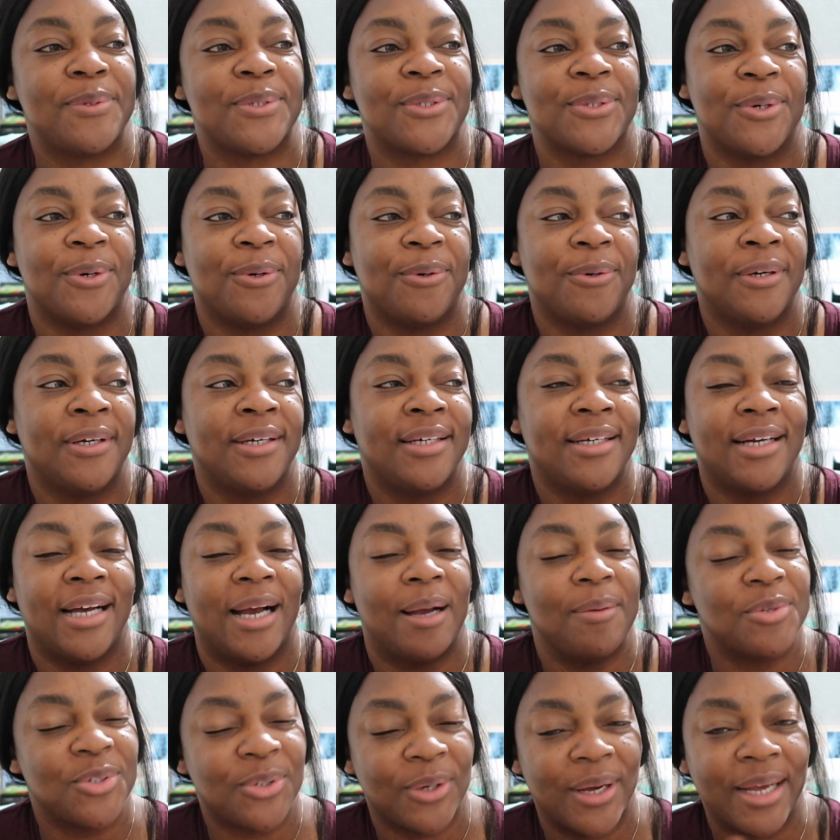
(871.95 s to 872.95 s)
so
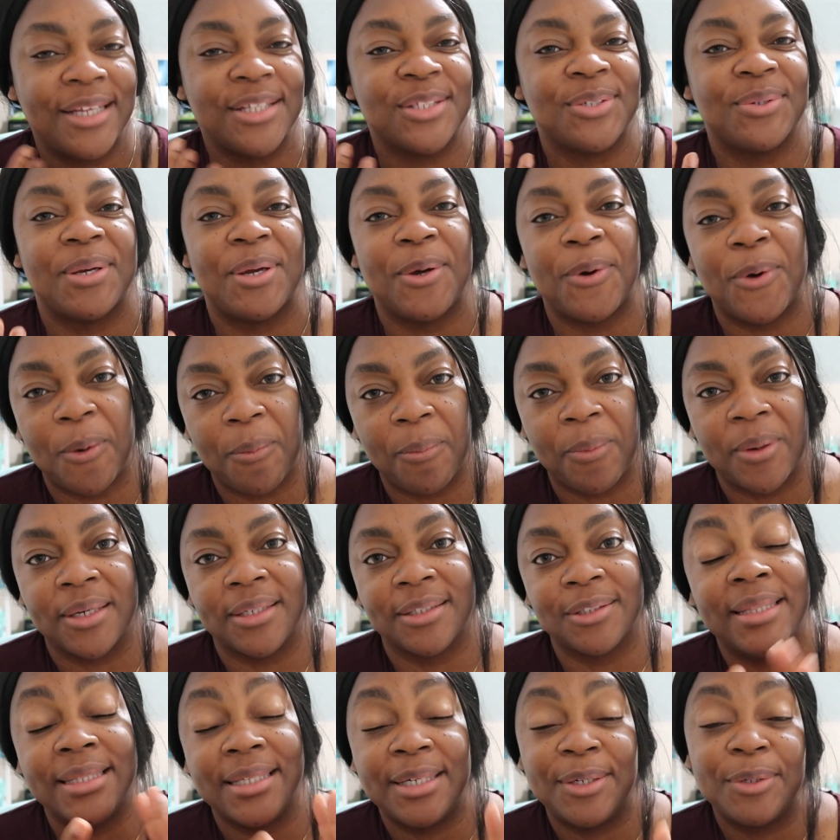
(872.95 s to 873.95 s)
I'm trying to incorporate
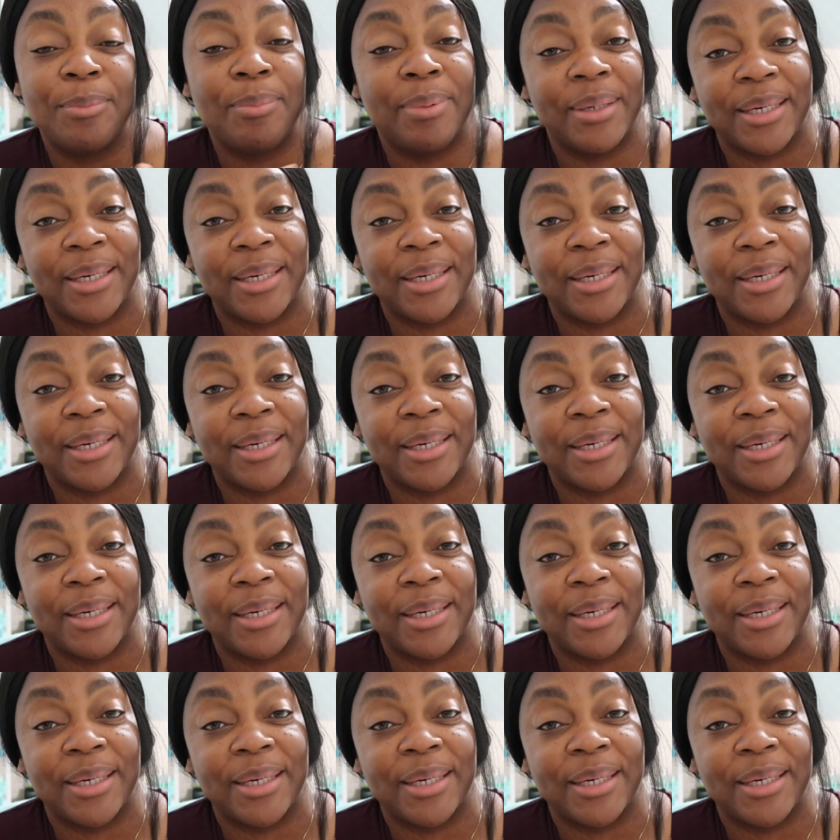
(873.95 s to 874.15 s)
a little